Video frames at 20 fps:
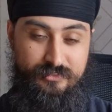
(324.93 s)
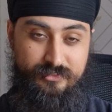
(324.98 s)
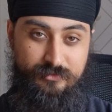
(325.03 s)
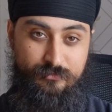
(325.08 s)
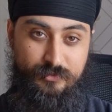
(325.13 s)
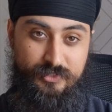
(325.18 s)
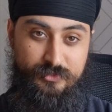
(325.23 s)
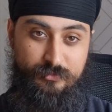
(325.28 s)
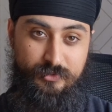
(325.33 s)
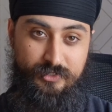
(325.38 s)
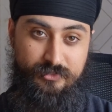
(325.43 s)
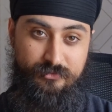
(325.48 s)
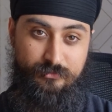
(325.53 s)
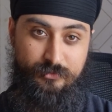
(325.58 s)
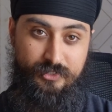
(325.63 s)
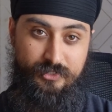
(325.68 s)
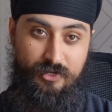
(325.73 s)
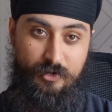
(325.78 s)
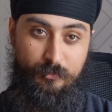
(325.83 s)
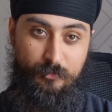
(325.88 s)
in which
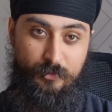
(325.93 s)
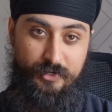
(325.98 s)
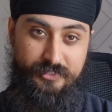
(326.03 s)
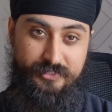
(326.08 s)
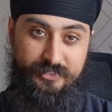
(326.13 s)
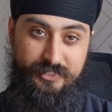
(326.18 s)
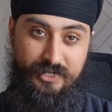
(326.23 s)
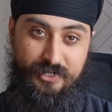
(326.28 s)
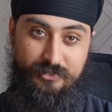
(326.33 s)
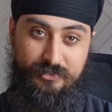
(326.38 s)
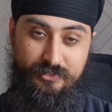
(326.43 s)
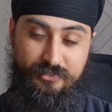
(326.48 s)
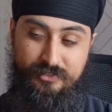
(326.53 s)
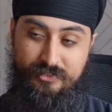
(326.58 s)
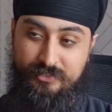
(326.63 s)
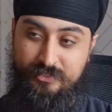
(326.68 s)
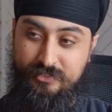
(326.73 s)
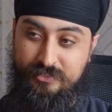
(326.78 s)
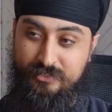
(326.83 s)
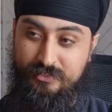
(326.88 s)
we're operating our
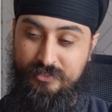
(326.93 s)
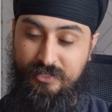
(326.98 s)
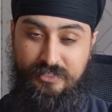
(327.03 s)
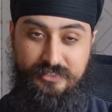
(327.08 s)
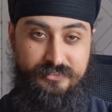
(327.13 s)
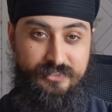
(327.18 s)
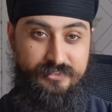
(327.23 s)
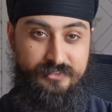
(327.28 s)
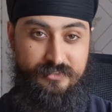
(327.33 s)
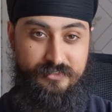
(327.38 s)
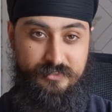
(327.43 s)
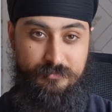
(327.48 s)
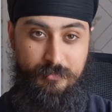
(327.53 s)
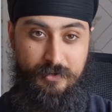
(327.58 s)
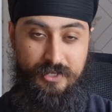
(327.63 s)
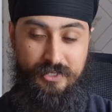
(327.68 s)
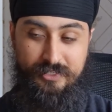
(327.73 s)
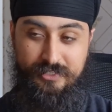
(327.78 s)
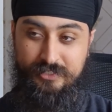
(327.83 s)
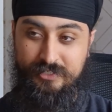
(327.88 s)
existence
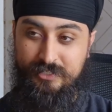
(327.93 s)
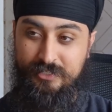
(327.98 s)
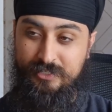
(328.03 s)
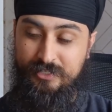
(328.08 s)
by,